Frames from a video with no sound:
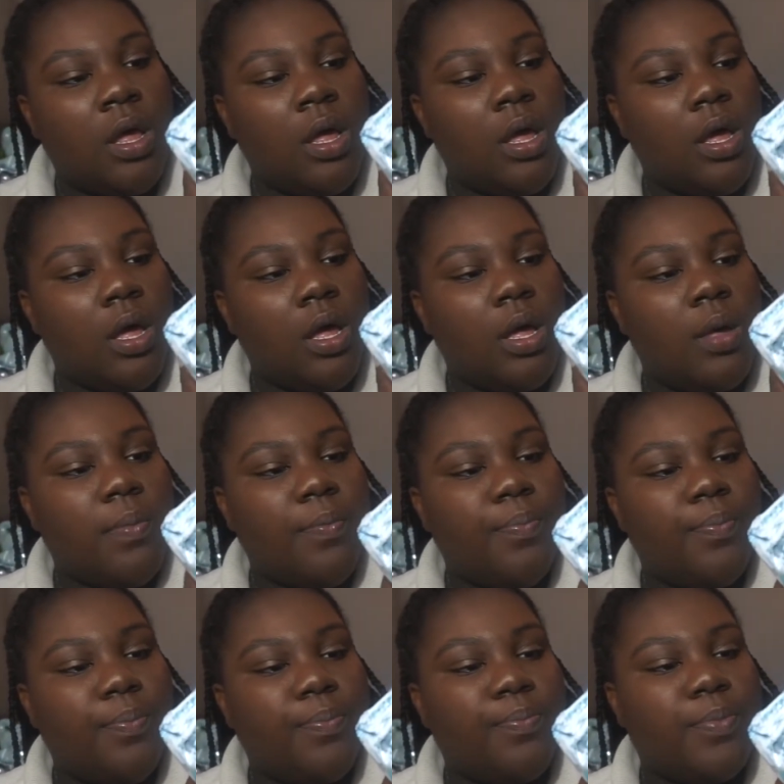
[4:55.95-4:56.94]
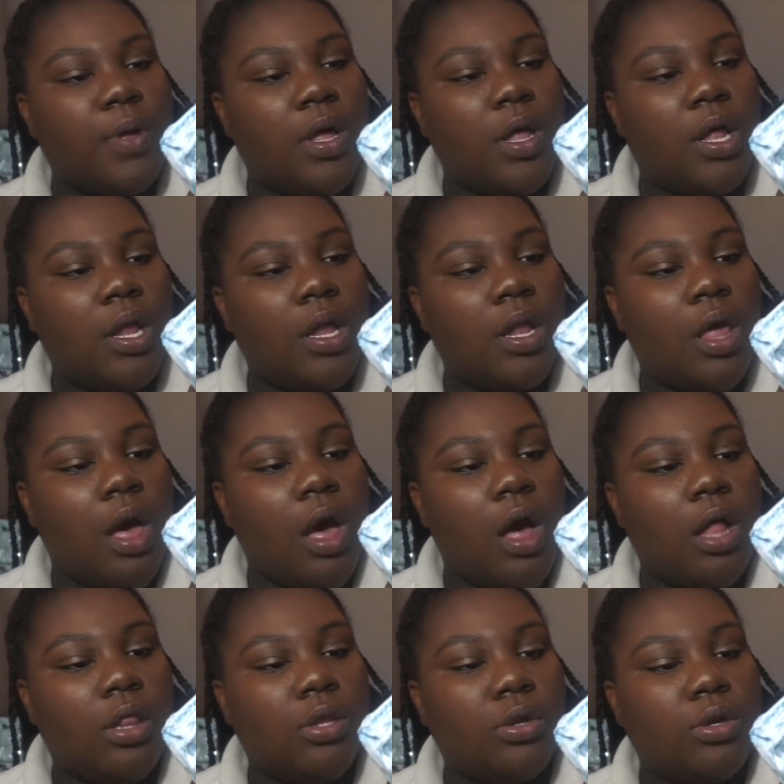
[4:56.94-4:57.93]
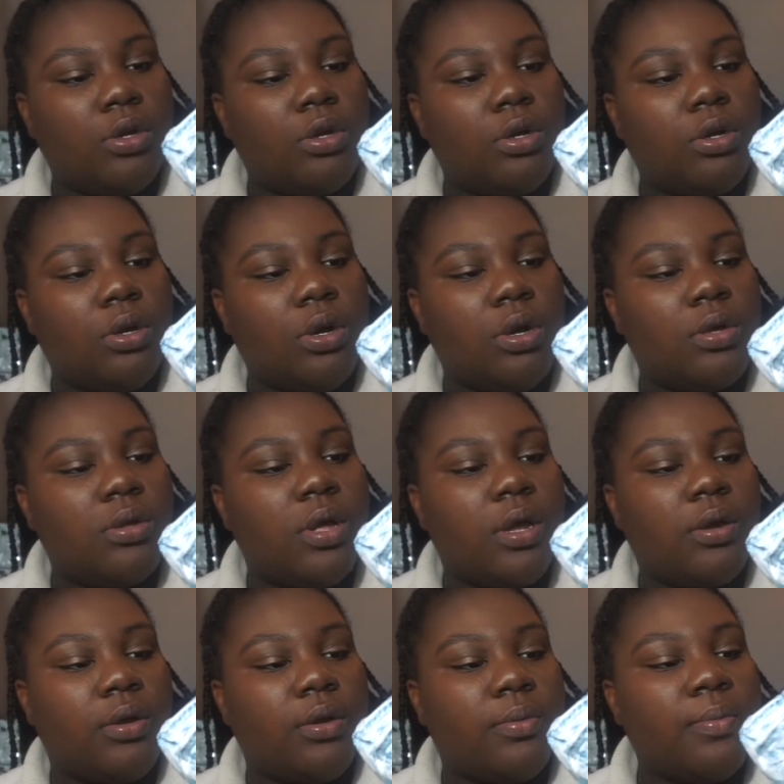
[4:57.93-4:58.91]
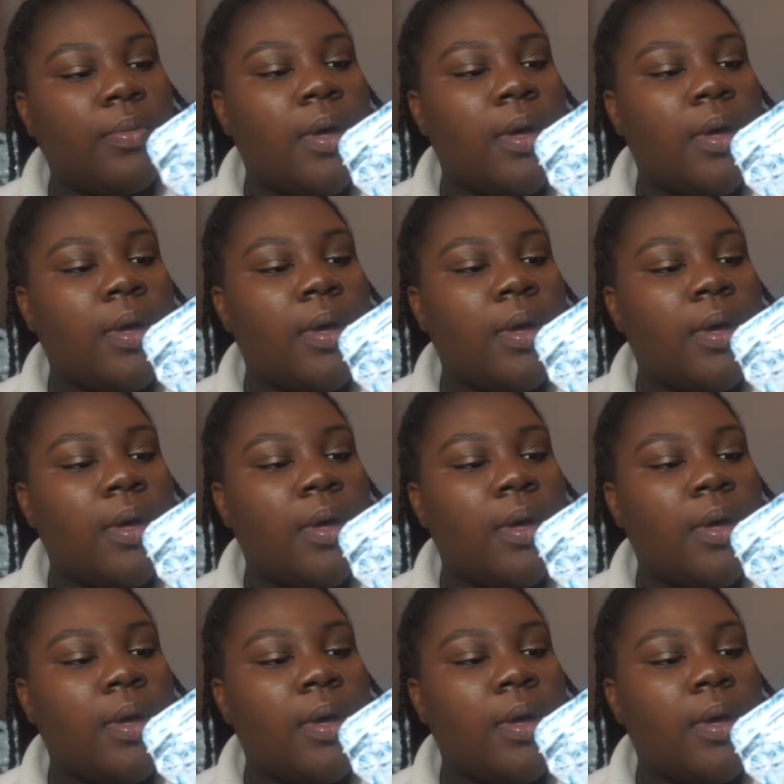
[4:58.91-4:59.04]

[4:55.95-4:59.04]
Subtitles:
Allure. I don't know.